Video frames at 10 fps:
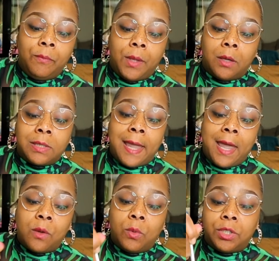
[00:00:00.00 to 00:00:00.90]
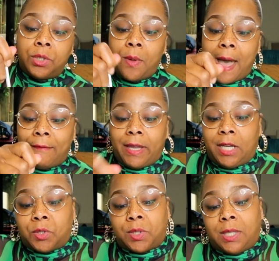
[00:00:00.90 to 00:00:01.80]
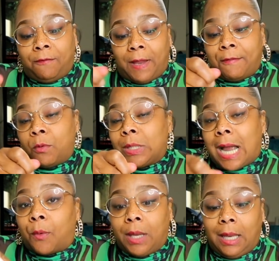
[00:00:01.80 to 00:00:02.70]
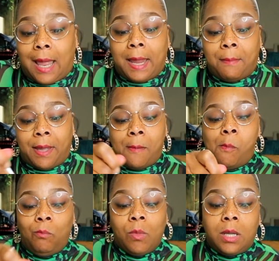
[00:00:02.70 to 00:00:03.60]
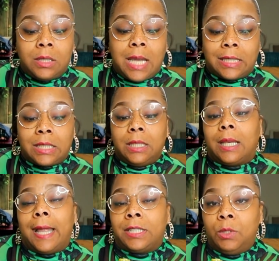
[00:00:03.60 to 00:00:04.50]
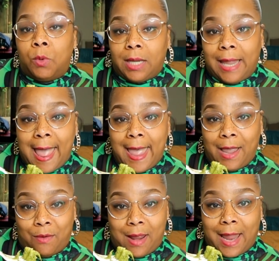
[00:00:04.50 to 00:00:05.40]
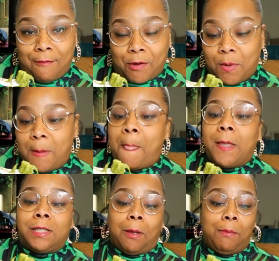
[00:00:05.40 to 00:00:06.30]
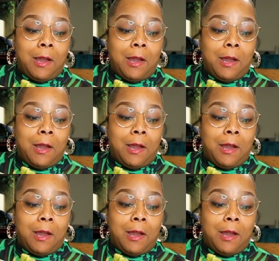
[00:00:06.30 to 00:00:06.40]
those canned ones do have an interesting flavor, which I really like, but Tasha looked like she wanted to gag when I gave her one, so be